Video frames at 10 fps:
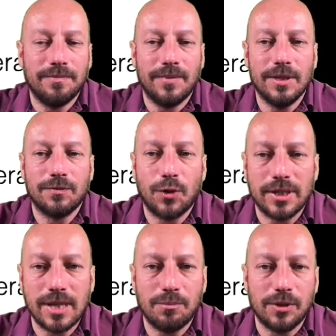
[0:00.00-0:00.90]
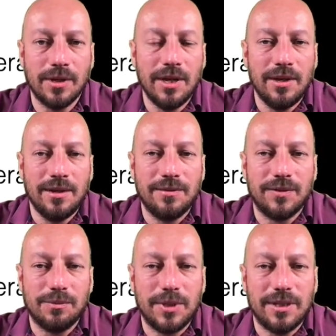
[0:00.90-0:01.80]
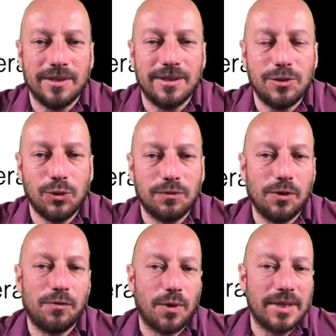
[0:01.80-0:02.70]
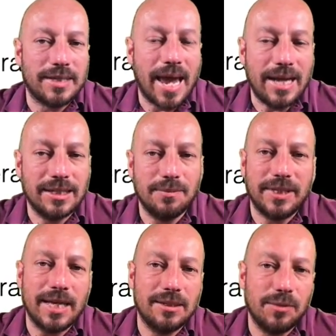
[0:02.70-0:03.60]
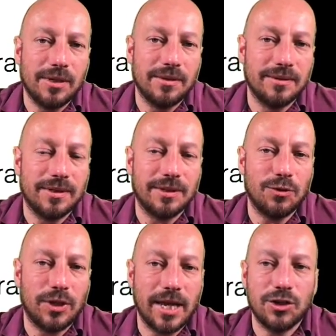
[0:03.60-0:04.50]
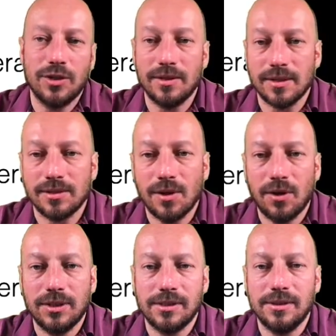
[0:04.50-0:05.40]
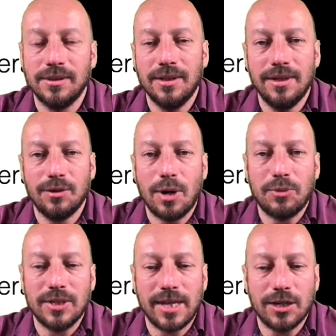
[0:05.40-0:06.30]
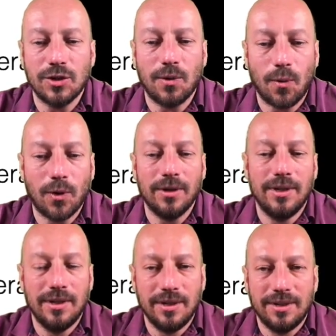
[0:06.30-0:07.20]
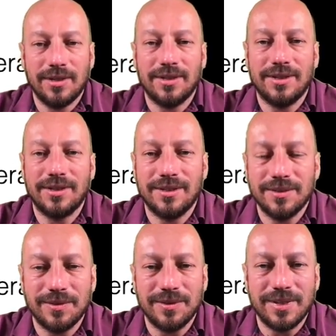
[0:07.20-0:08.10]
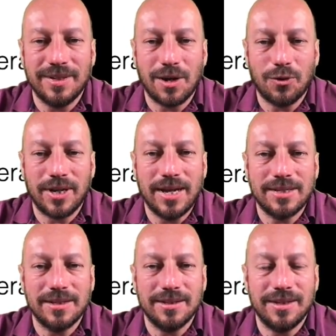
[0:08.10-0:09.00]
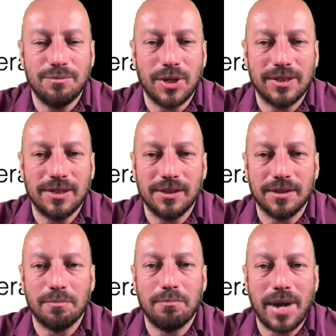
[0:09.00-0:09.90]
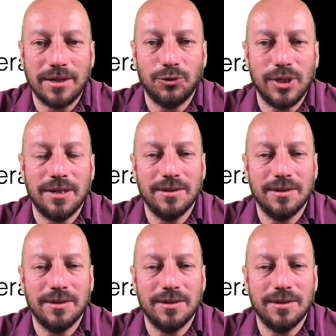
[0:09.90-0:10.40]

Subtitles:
this, for example, will be useful for this hexadecimal notation, this octal representation, or in our case, in particular, binary